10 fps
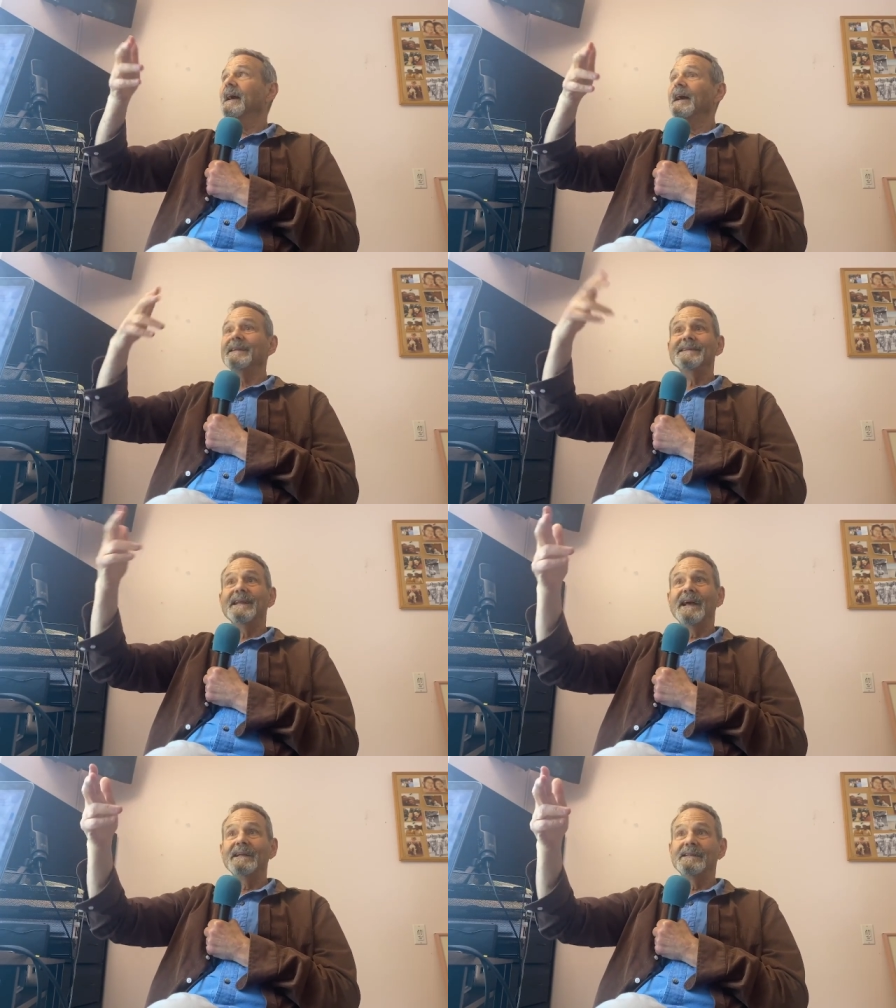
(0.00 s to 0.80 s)

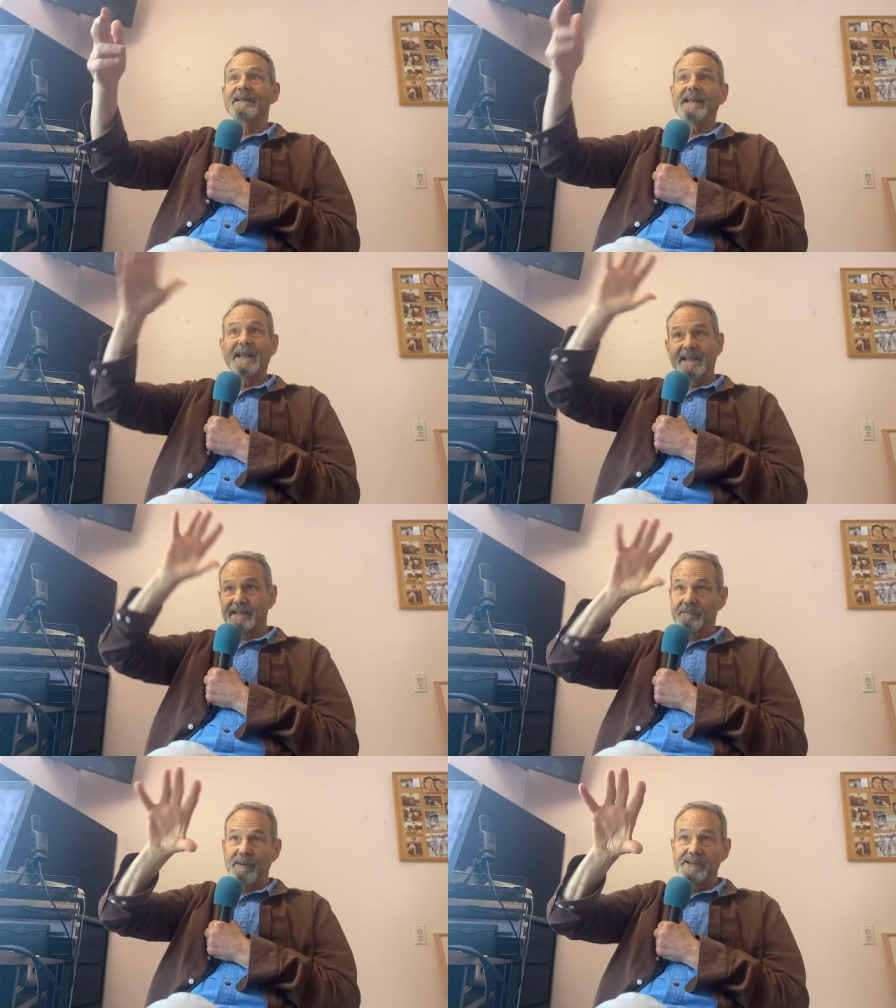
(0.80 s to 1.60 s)
and taking
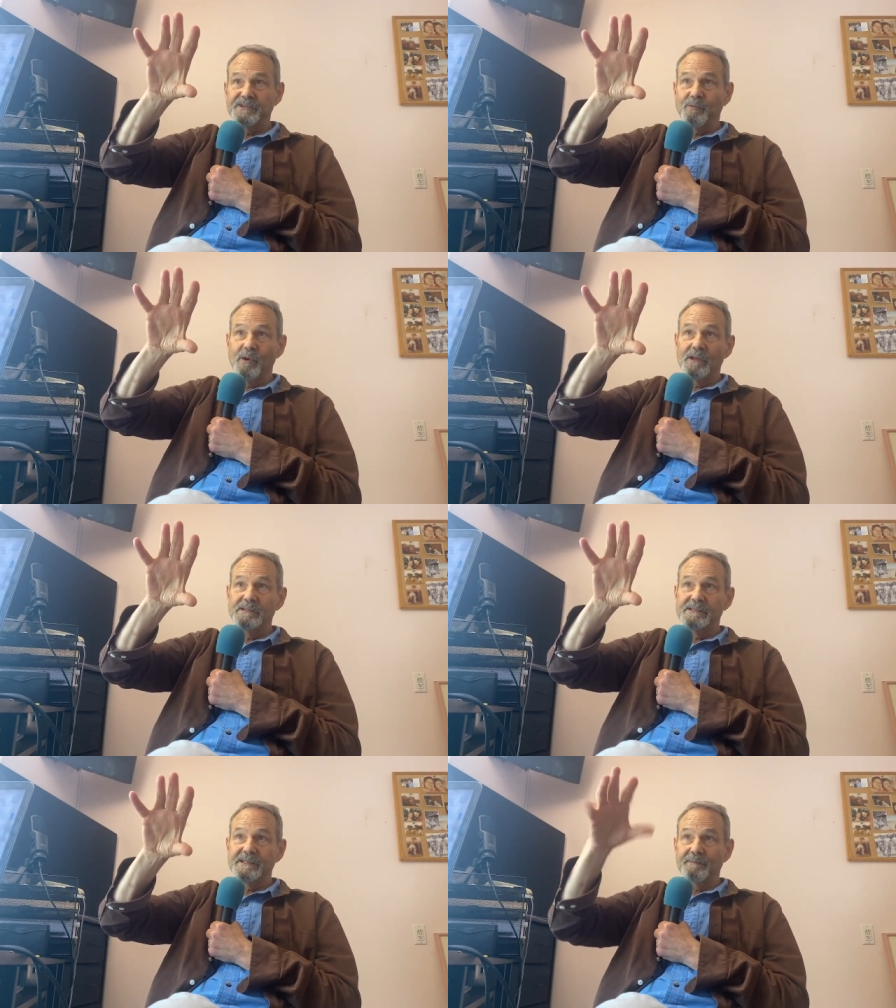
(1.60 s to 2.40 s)
the best
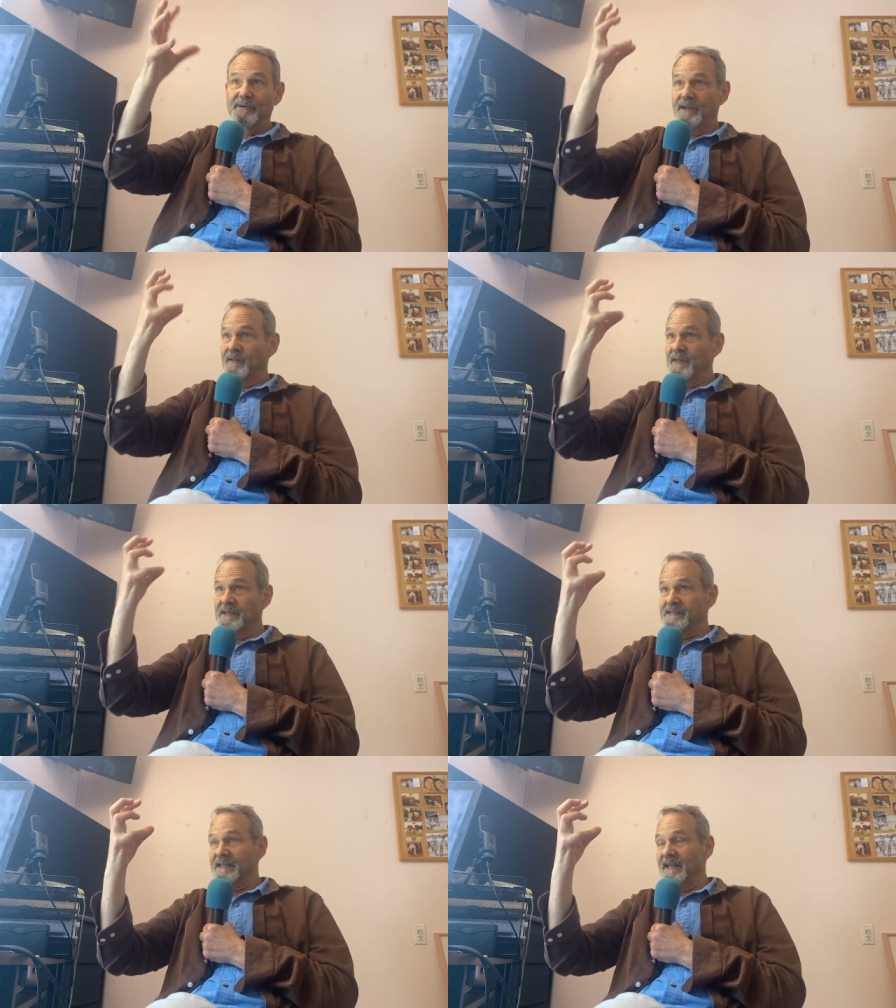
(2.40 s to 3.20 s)
ones and putting
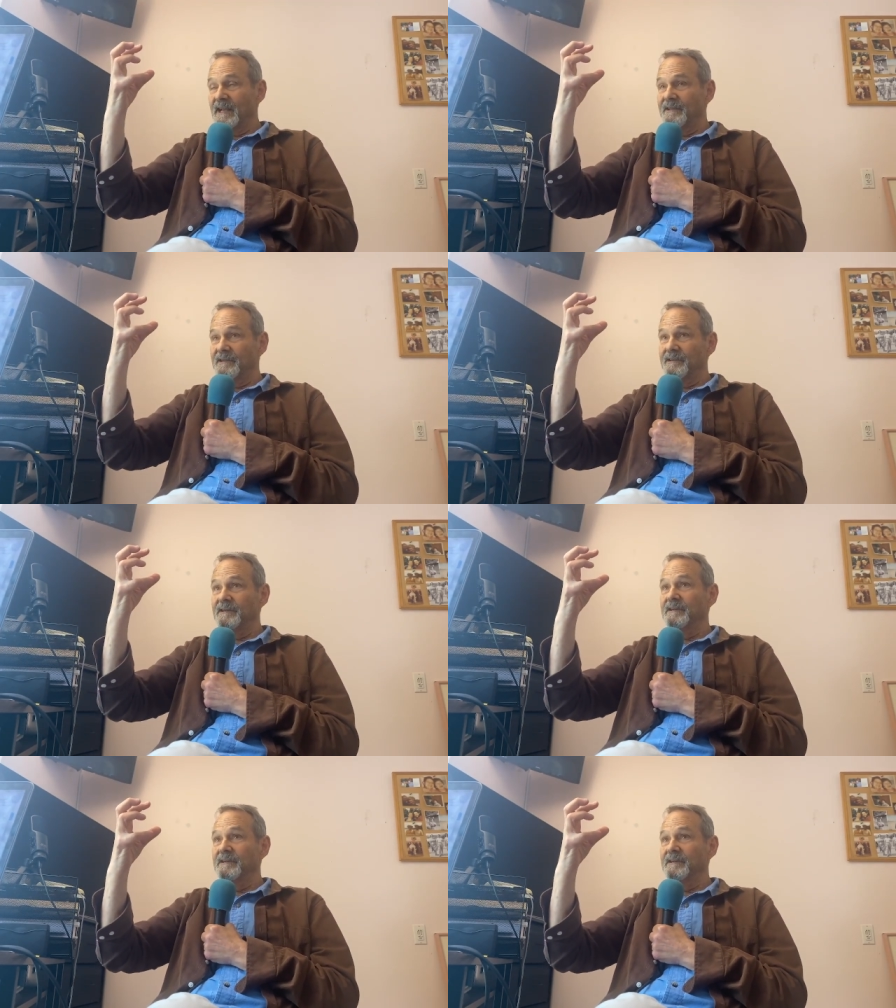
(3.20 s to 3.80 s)
things together.